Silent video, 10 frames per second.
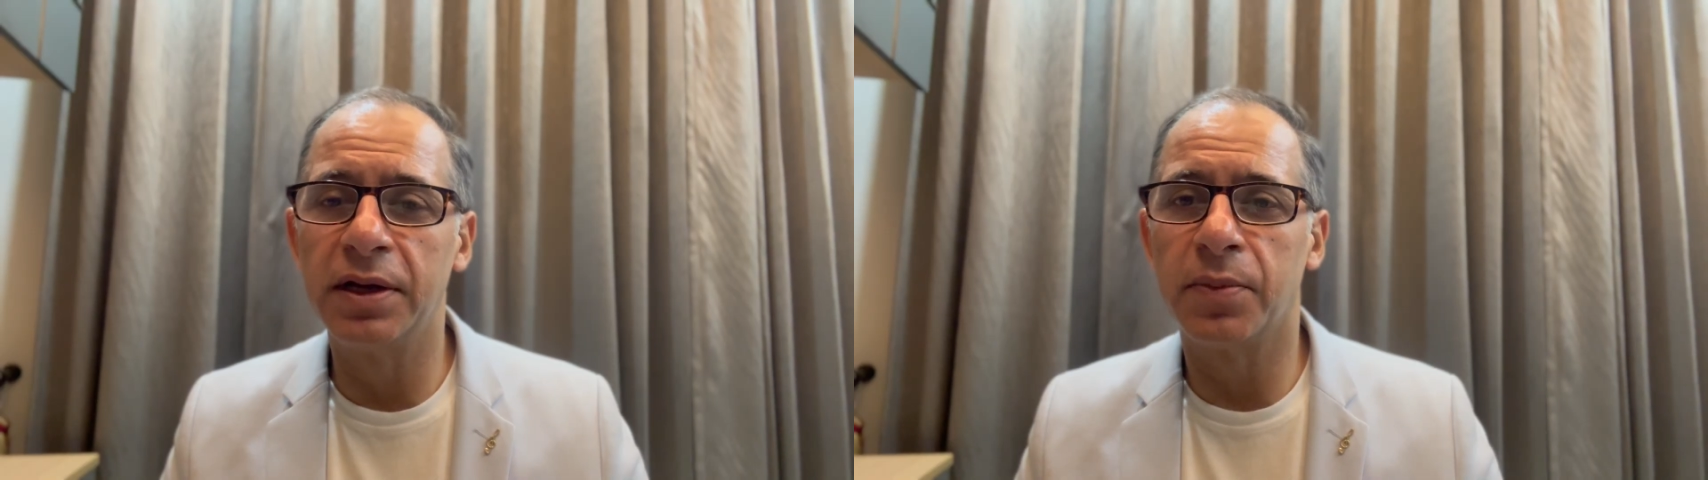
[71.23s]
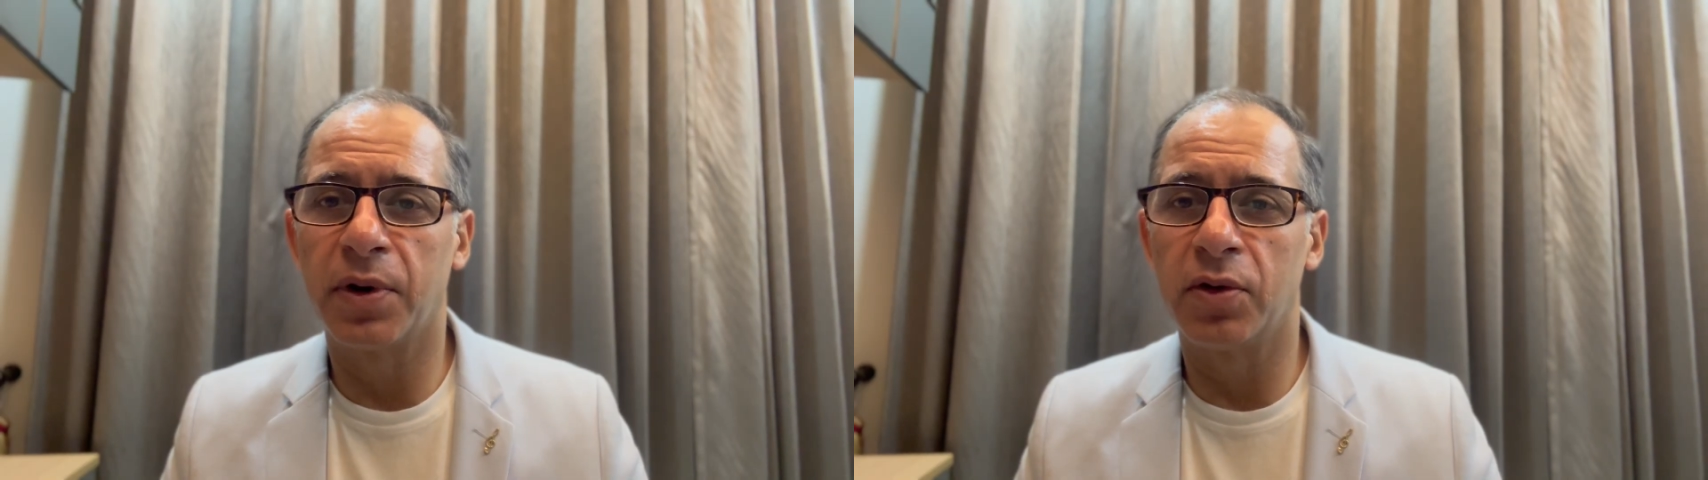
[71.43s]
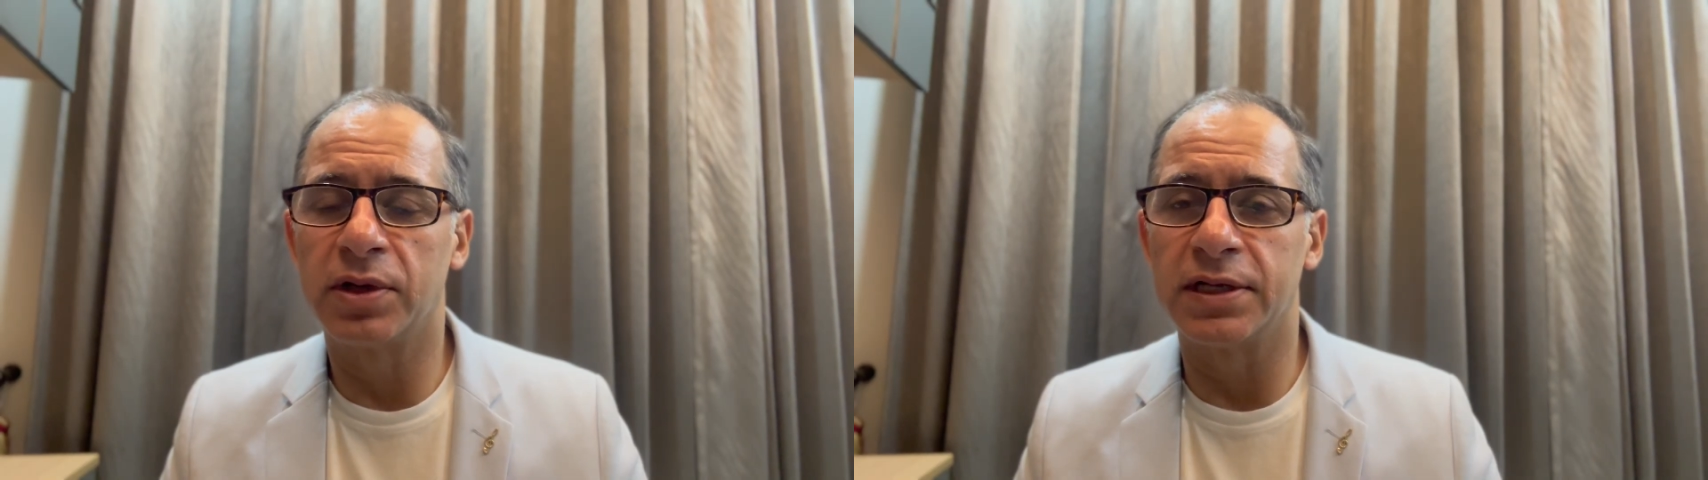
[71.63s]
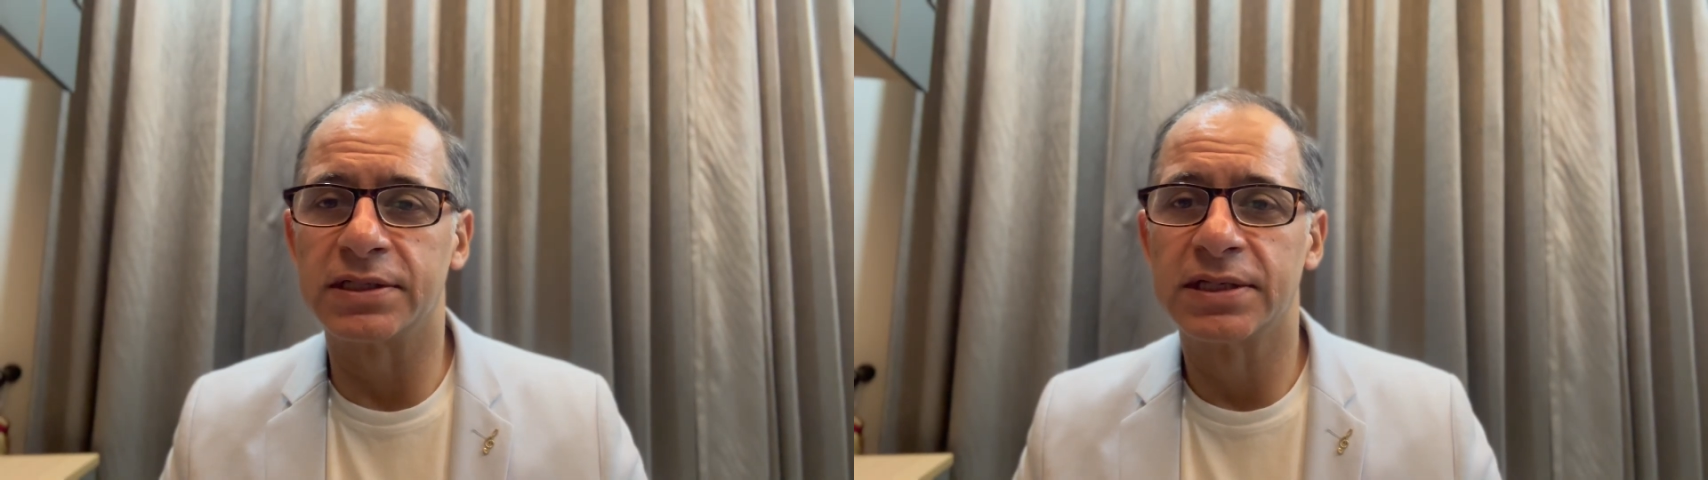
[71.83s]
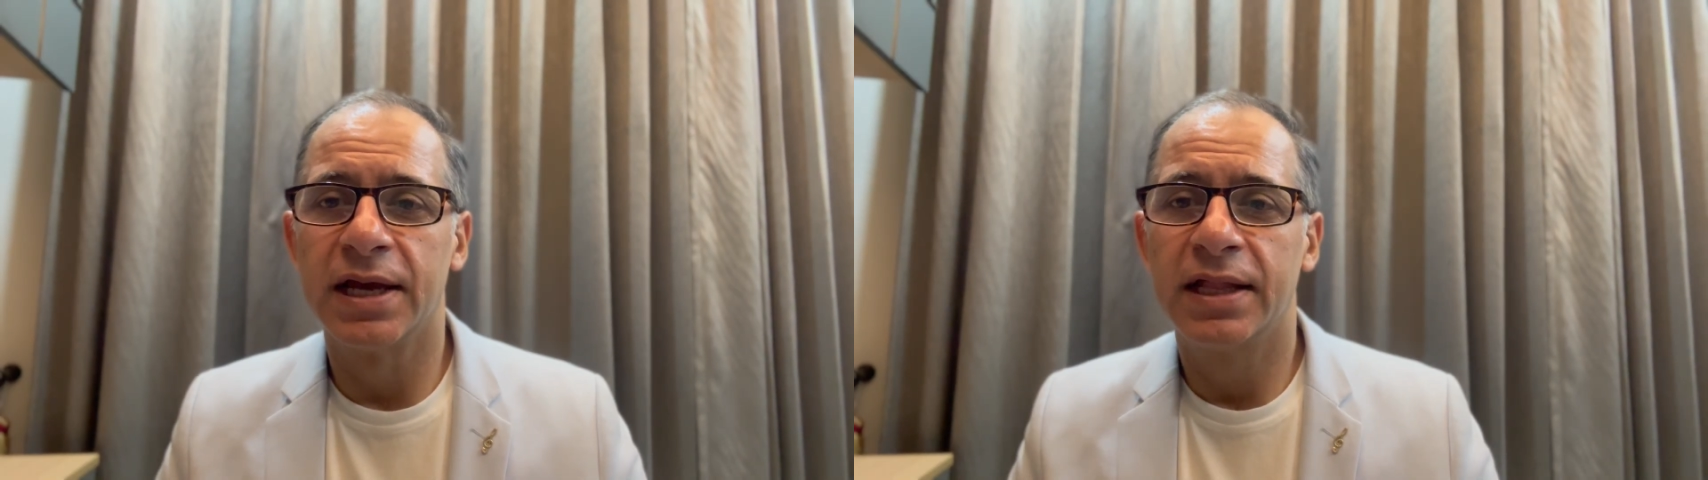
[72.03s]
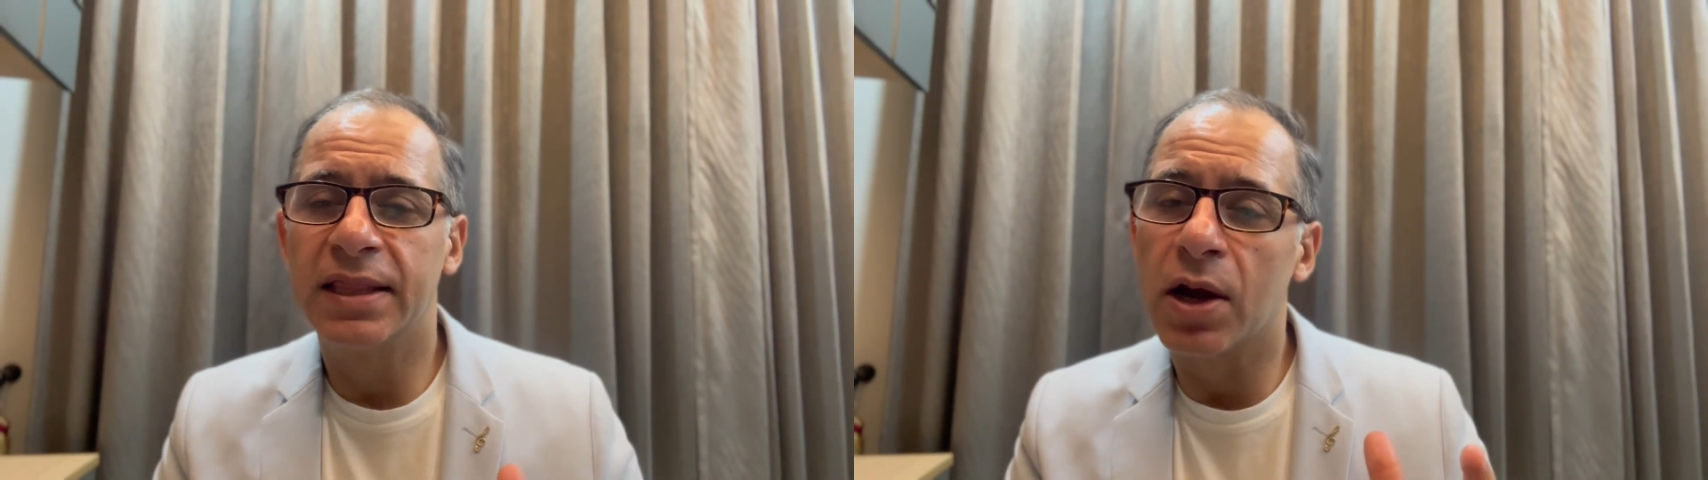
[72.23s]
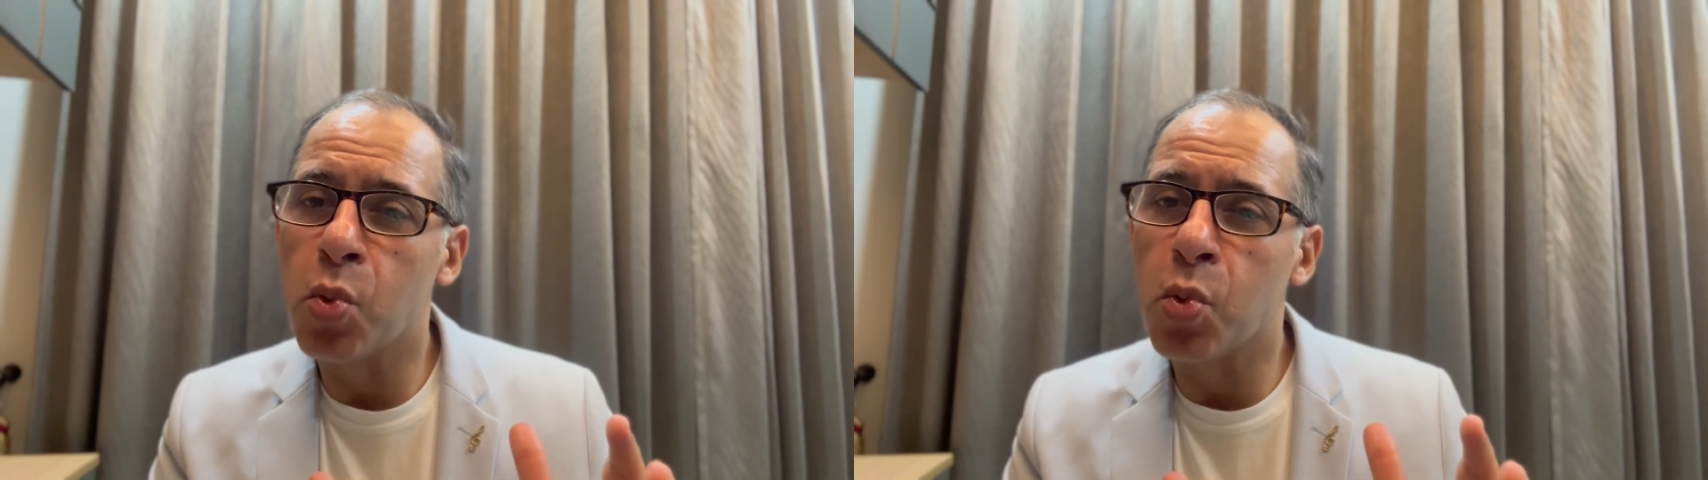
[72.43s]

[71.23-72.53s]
about is that